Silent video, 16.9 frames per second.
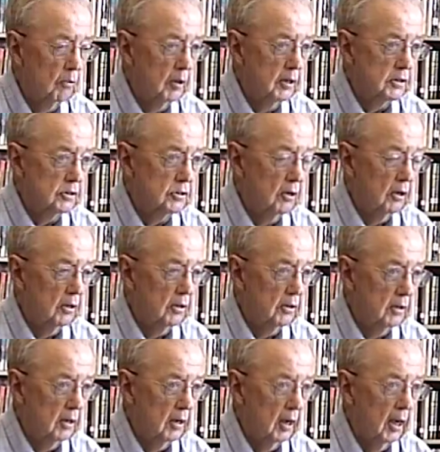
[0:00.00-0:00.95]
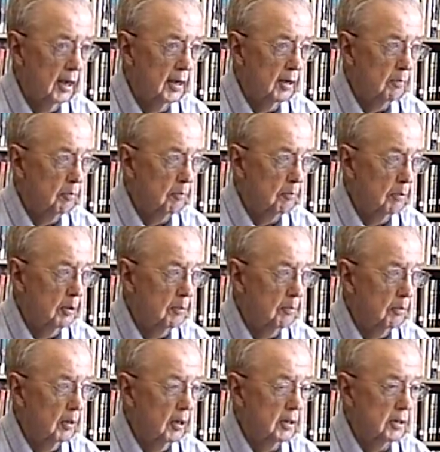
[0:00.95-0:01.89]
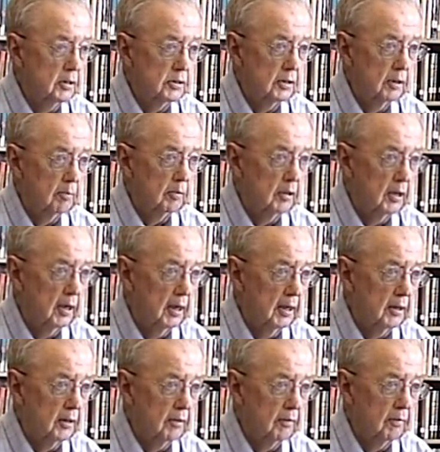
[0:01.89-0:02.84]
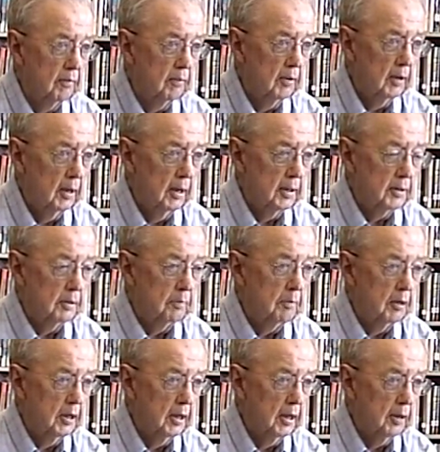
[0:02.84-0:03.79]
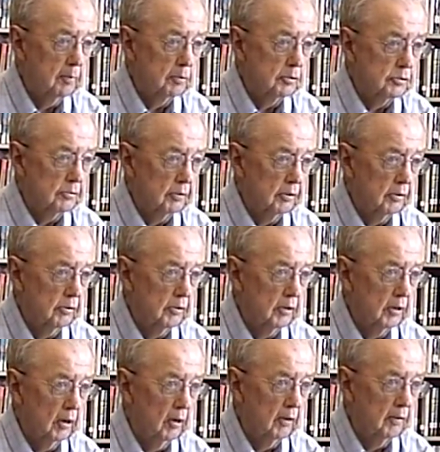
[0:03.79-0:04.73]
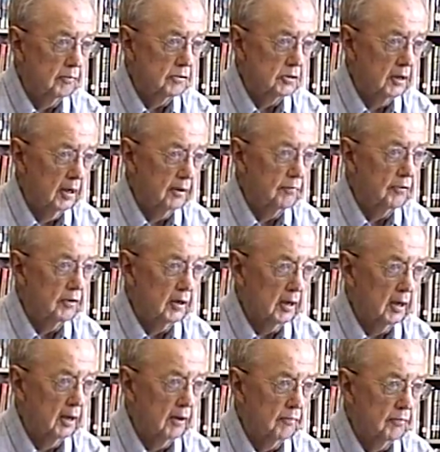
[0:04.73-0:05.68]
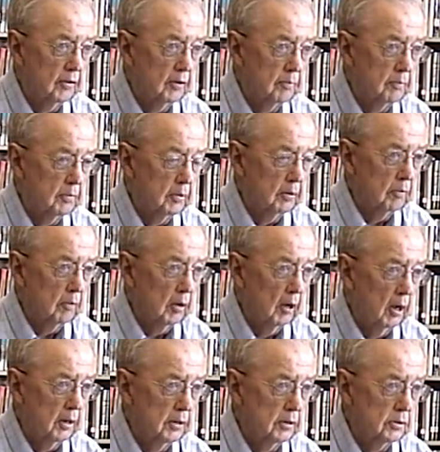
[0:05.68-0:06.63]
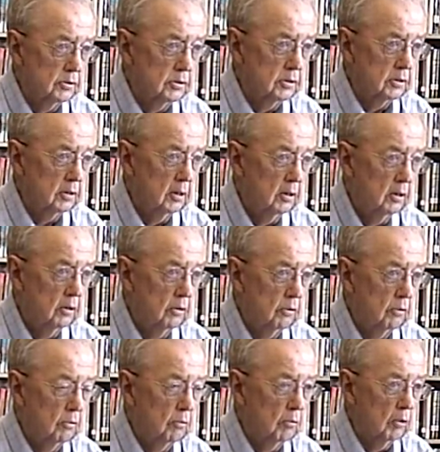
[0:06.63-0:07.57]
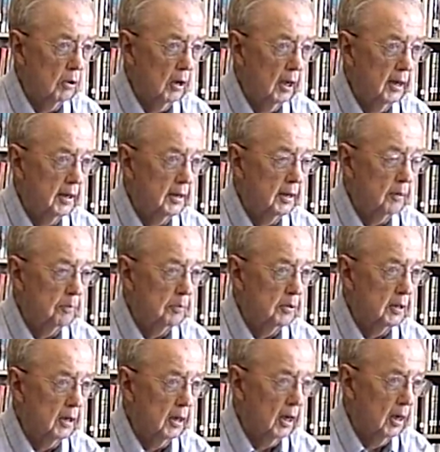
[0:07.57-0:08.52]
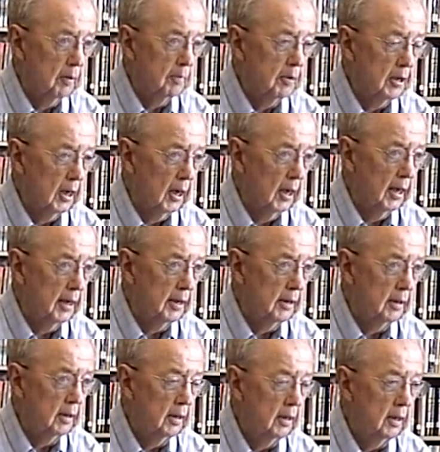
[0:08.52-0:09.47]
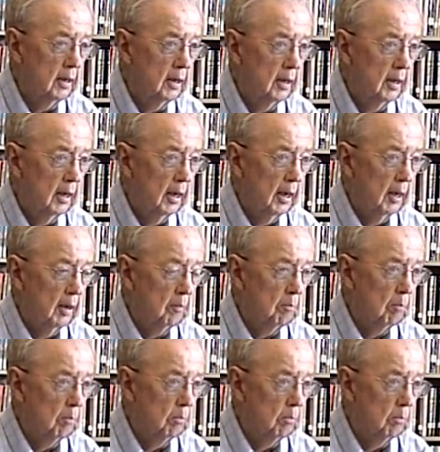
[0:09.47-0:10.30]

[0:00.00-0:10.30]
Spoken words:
when I saw the lineup of people on December 9th at the Minneapolis recruiting office. Not very confident. There were hundreds who were lined up in the Army line, and